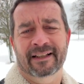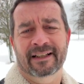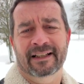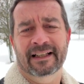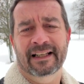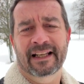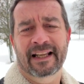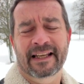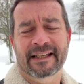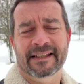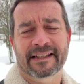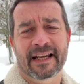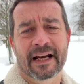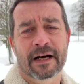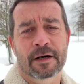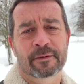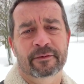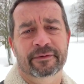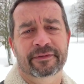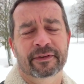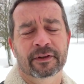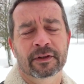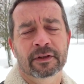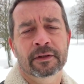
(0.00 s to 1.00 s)
Less
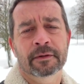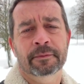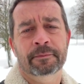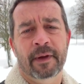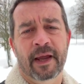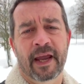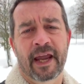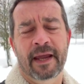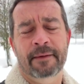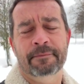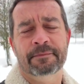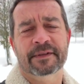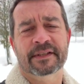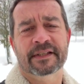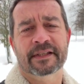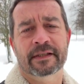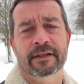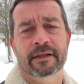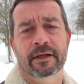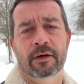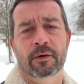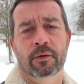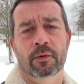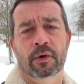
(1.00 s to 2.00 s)
helpful perhaps
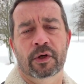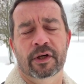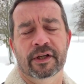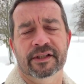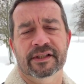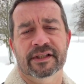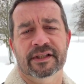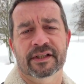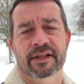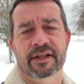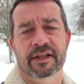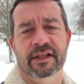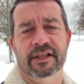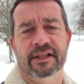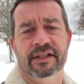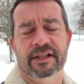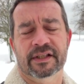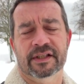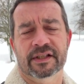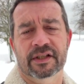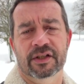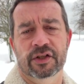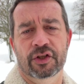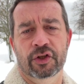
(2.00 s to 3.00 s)
was
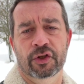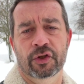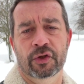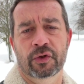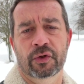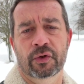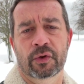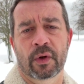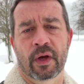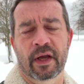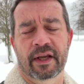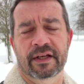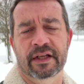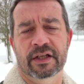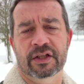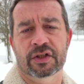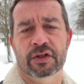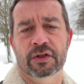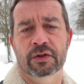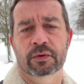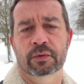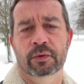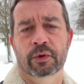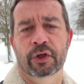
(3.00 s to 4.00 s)
this new
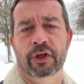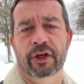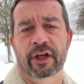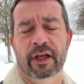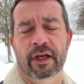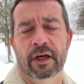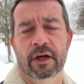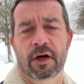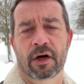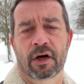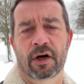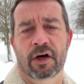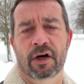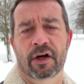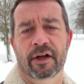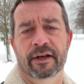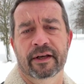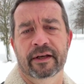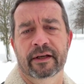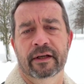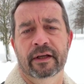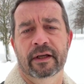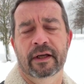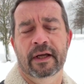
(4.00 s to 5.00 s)
additional wording
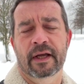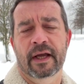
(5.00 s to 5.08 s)
on